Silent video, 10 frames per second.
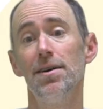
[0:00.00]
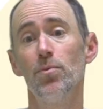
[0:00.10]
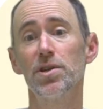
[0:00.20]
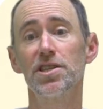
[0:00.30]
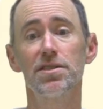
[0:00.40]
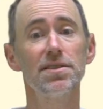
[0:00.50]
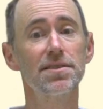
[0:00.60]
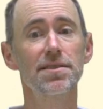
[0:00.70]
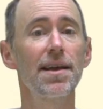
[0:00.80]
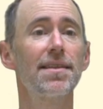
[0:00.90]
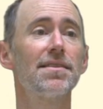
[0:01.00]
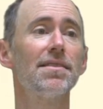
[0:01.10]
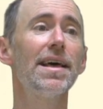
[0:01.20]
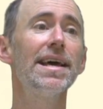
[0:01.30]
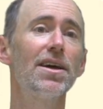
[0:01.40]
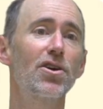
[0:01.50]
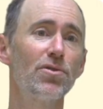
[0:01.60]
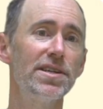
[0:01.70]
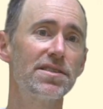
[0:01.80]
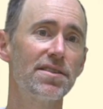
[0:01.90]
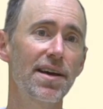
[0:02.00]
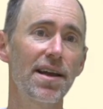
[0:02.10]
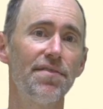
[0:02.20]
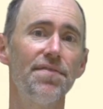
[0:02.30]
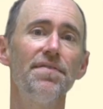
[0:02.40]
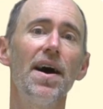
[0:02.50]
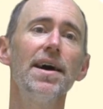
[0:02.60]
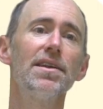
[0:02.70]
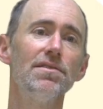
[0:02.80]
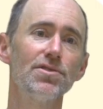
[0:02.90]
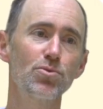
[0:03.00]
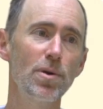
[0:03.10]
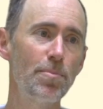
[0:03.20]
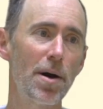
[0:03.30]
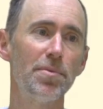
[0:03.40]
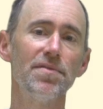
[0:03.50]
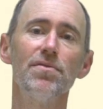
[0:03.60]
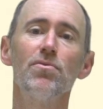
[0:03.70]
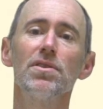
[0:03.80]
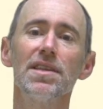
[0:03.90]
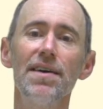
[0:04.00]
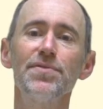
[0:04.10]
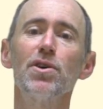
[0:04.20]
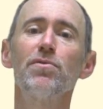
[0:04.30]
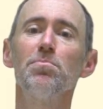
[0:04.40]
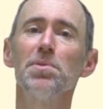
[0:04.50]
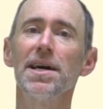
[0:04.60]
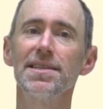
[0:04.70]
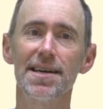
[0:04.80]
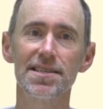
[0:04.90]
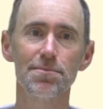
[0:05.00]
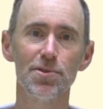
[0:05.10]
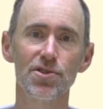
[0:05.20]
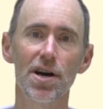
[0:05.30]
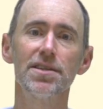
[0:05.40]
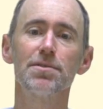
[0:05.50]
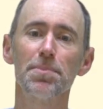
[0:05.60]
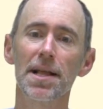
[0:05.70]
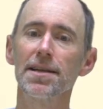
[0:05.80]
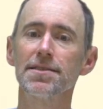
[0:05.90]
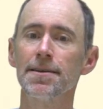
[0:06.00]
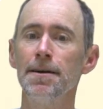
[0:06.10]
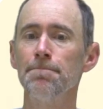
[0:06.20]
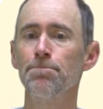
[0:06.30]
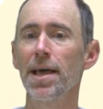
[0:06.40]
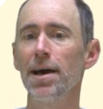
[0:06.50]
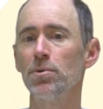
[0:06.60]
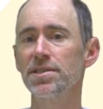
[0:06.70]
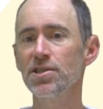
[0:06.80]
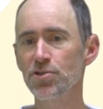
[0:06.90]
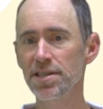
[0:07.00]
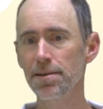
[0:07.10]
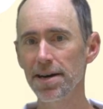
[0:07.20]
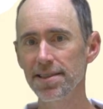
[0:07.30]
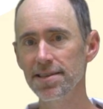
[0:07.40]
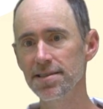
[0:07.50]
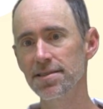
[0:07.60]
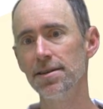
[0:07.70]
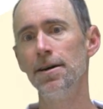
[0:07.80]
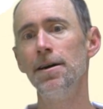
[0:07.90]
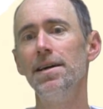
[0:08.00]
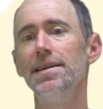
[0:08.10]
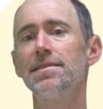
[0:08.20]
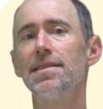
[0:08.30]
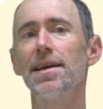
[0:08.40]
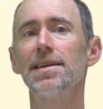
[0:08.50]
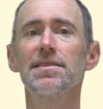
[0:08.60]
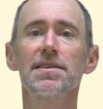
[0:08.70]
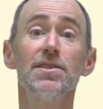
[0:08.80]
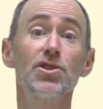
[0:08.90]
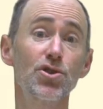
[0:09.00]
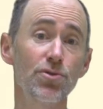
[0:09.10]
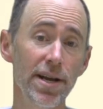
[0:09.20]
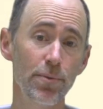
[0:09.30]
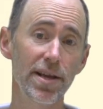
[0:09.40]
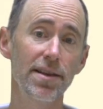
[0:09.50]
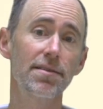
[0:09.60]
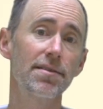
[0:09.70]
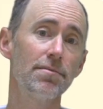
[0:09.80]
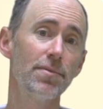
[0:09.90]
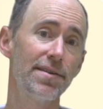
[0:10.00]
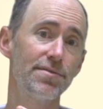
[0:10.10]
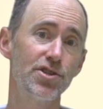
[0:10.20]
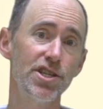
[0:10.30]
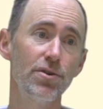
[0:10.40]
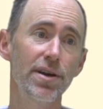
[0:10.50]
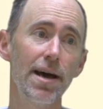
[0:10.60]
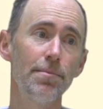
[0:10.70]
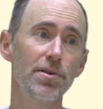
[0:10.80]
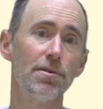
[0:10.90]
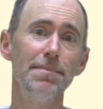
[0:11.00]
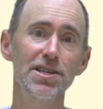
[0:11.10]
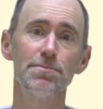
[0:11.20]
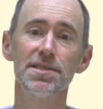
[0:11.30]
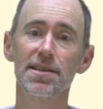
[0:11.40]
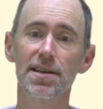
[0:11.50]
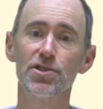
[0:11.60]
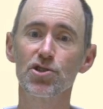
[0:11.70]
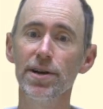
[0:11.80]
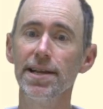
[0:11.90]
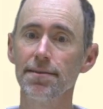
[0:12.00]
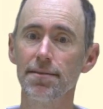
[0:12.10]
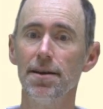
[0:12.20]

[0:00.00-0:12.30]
which is kind of the late accretion, the kind of final sweep-up of leftover planetesimals onto planets. And what's interesting about this is that it's constrained. We have geochemical measurements that constrain it.